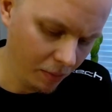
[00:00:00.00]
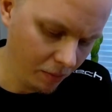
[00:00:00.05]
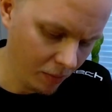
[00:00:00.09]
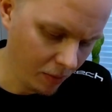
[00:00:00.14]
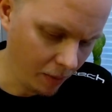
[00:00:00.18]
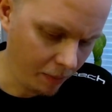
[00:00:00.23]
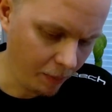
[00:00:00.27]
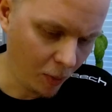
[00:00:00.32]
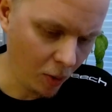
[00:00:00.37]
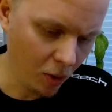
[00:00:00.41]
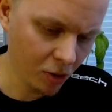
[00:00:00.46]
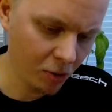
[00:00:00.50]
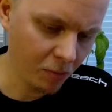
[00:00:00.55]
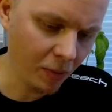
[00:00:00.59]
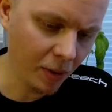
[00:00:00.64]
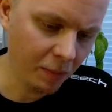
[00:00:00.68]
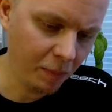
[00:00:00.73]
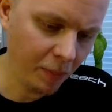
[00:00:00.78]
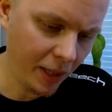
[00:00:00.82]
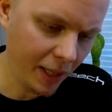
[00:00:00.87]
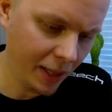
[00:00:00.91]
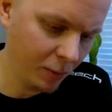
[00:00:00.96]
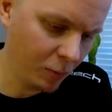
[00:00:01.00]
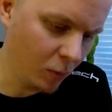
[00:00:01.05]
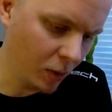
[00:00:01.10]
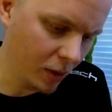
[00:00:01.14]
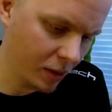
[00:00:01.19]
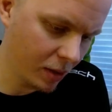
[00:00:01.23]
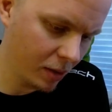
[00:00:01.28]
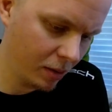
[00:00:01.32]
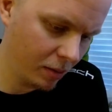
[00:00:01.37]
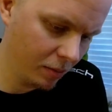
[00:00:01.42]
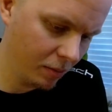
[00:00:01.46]
the postman Pat
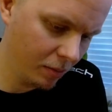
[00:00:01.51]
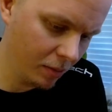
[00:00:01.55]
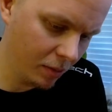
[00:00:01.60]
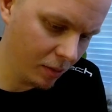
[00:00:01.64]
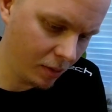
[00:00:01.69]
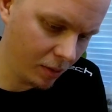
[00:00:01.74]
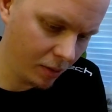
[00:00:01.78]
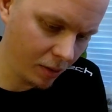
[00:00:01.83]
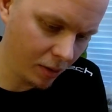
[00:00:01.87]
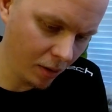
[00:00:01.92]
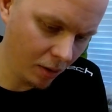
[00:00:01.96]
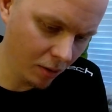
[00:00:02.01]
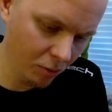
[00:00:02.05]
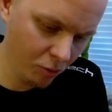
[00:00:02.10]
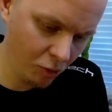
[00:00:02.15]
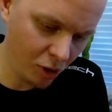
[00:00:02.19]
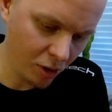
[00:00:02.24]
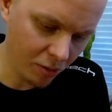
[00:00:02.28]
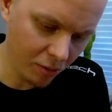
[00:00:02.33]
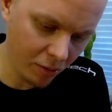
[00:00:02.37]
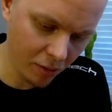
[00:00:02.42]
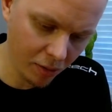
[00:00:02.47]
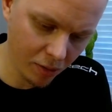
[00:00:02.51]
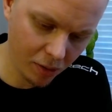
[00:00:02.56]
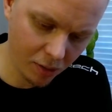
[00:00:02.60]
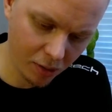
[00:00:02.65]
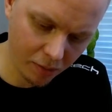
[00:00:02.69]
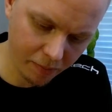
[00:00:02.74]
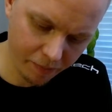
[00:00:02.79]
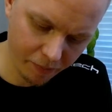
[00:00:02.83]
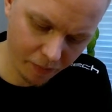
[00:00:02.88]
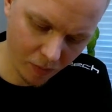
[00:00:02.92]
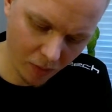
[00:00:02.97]
was so
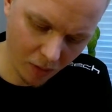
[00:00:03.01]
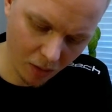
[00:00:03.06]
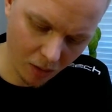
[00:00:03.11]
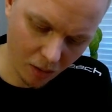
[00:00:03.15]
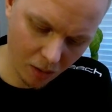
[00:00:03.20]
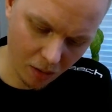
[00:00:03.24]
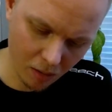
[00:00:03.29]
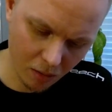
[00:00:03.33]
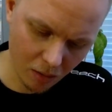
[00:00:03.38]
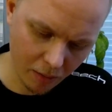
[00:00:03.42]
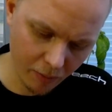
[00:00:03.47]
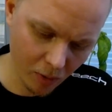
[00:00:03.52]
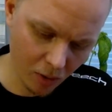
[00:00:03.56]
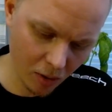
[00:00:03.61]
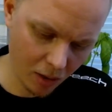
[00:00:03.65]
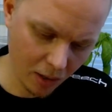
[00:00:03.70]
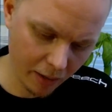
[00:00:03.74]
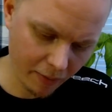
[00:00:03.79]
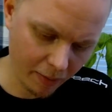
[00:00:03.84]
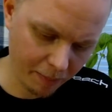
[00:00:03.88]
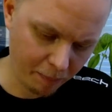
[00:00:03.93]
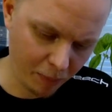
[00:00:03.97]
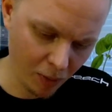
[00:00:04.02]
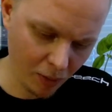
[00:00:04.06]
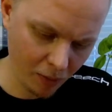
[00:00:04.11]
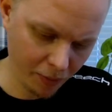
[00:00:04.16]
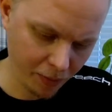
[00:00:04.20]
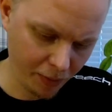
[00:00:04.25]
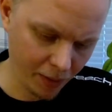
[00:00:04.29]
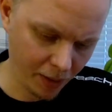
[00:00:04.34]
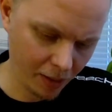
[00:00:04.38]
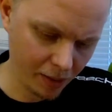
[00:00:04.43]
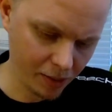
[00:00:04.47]
generous, and I'm gonna have a
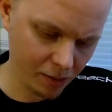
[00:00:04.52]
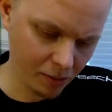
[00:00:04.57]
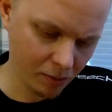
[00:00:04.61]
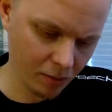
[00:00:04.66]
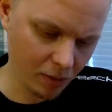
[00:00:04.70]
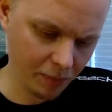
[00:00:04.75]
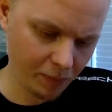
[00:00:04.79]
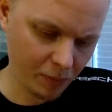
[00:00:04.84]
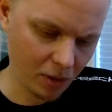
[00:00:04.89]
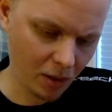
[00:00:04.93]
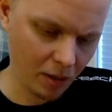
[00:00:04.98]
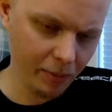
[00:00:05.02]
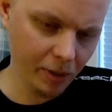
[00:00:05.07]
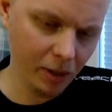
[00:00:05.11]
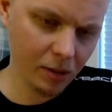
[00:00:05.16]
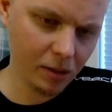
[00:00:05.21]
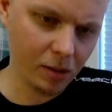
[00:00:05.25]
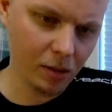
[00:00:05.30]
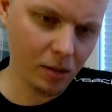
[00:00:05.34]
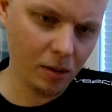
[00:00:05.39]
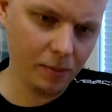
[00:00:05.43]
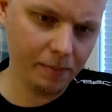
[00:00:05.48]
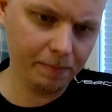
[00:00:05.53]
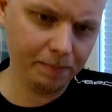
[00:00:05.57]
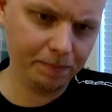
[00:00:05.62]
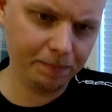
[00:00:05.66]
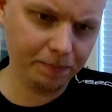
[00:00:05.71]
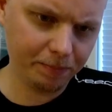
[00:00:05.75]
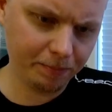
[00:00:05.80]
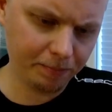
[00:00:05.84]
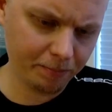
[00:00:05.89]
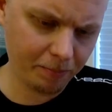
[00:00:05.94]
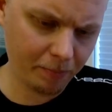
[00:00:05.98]
birthday soon upcoming, so
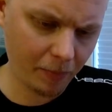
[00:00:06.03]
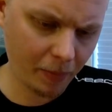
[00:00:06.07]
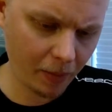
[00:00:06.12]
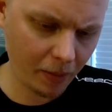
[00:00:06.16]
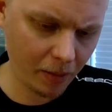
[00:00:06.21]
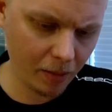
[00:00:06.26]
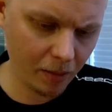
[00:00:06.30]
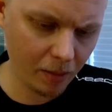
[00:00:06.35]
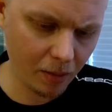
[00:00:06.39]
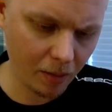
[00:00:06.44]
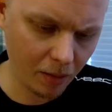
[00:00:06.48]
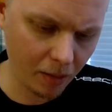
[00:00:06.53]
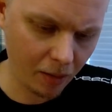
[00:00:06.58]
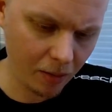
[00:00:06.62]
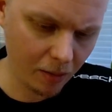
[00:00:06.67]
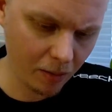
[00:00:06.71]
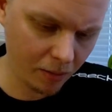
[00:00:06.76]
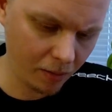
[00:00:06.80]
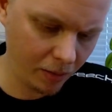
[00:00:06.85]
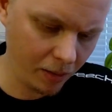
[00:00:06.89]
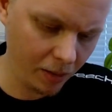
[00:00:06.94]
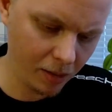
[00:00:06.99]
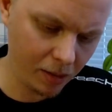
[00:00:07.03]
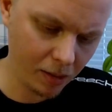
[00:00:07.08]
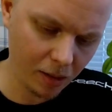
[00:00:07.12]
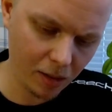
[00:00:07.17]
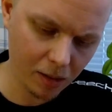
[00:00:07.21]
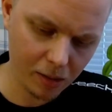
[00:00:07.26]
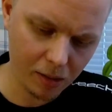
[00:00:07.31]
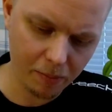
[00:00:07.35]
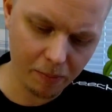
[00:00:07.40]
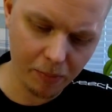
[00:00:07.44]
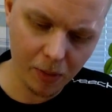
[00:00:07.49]
I got this
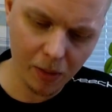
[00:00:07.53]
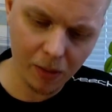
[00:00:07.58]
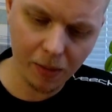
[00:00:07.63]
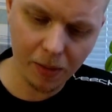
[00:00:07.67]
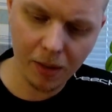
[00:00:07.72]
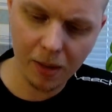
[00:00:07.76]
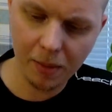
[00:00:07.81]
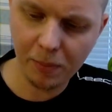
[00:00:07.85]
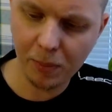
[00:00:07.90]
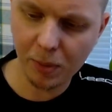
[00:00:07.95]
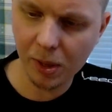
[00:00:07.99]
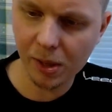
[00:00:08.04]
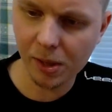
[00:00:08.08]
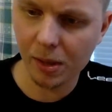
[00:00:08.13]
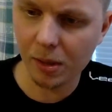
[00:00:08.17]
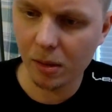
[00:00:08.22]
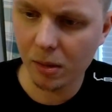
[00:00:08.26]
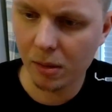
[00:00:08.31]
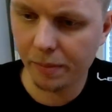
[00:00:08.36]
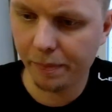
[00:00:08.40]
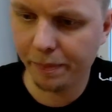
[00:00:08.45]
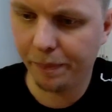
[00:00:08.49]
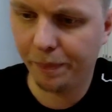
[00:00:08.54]
as a birthday present.